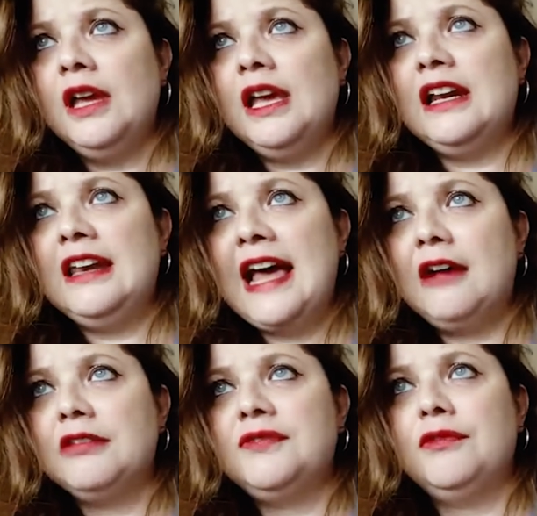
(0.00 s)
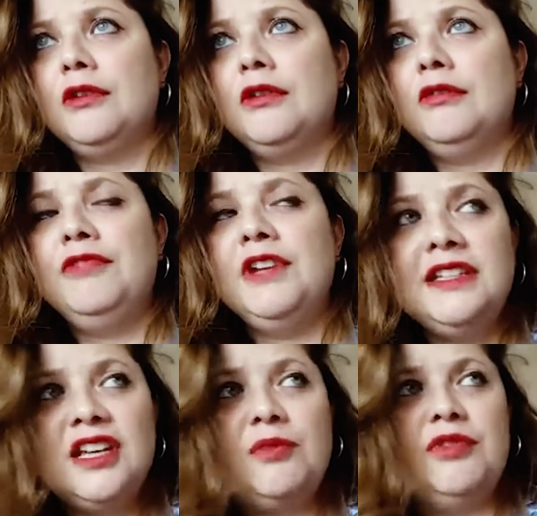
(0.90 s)
It allows for a
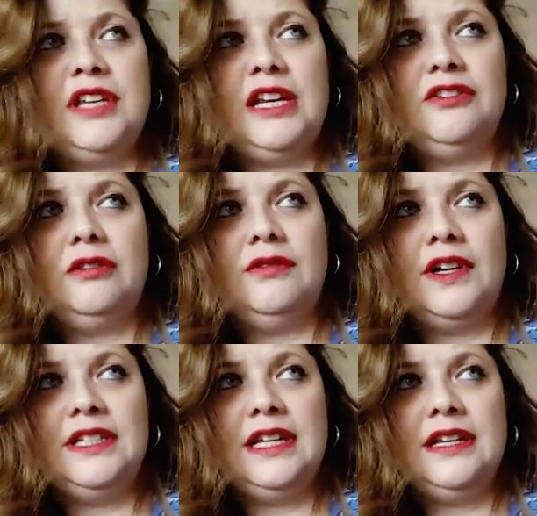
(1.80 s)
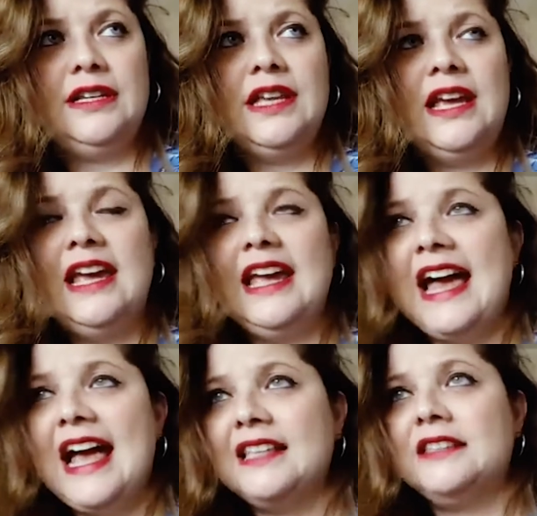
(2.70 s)
reinterpretation of ideas. It
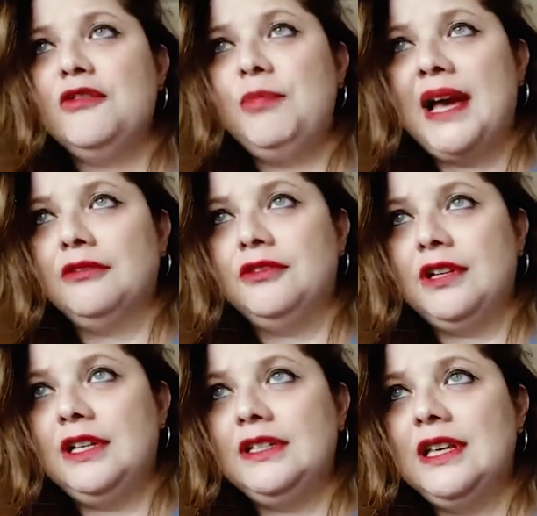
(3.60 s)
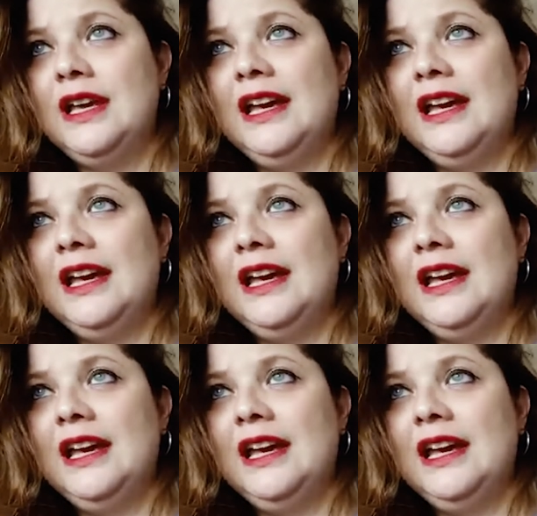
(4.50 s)
has no boundaries.